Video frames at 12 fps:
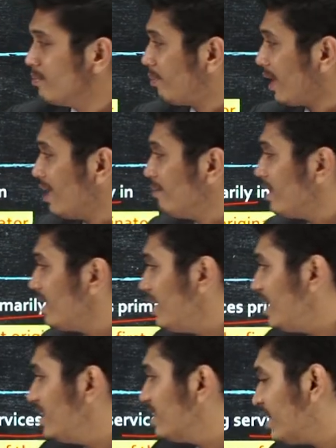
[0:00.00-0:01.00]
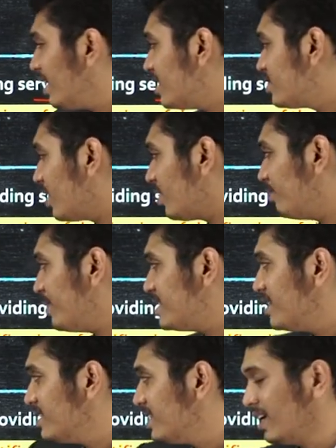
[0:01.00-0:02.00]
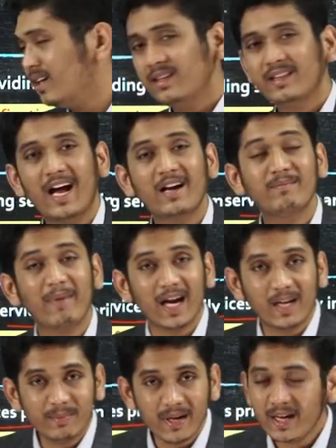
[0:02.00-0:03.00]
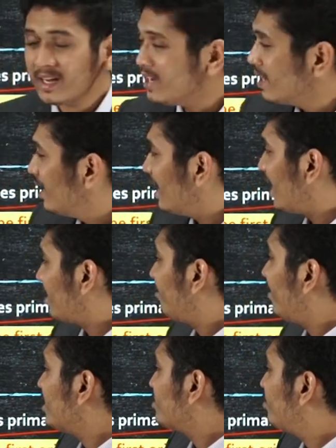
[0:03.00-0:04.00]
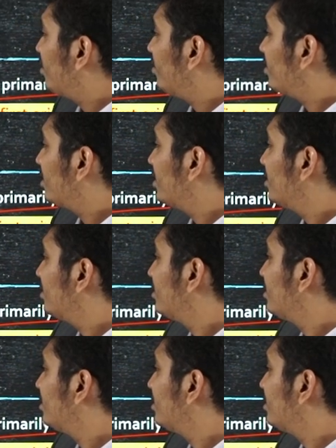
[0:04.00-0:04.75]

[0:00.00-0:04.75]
primarily in the nature of messaging. That might be like Facebook.